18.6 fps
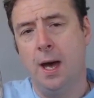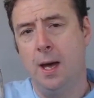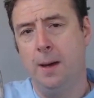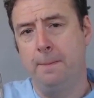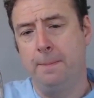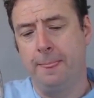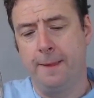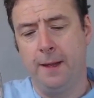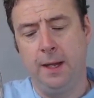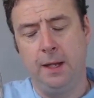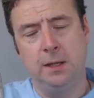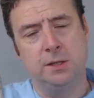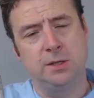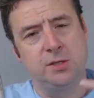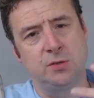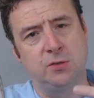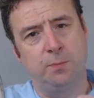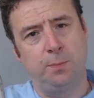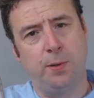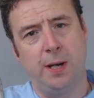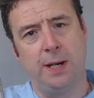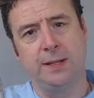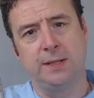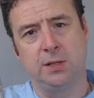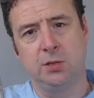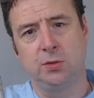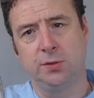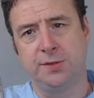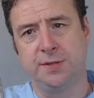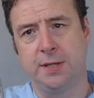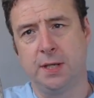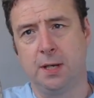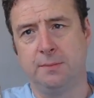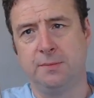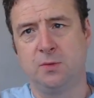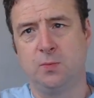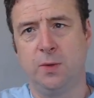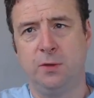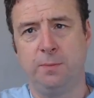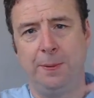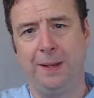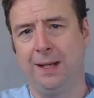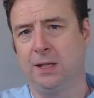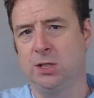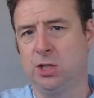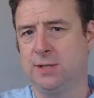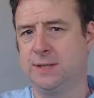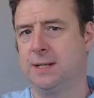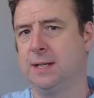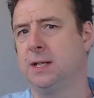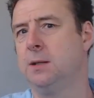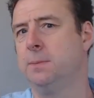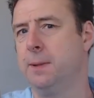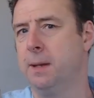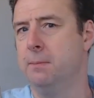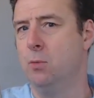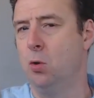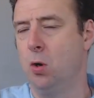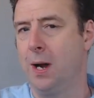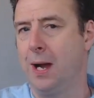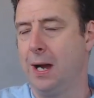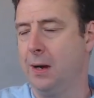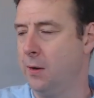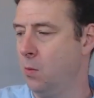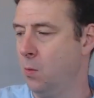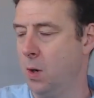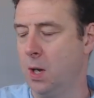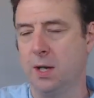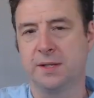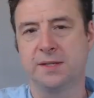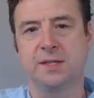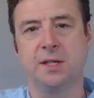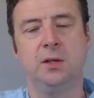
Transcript: in sort of practical terms with pictures a little bit more how it works,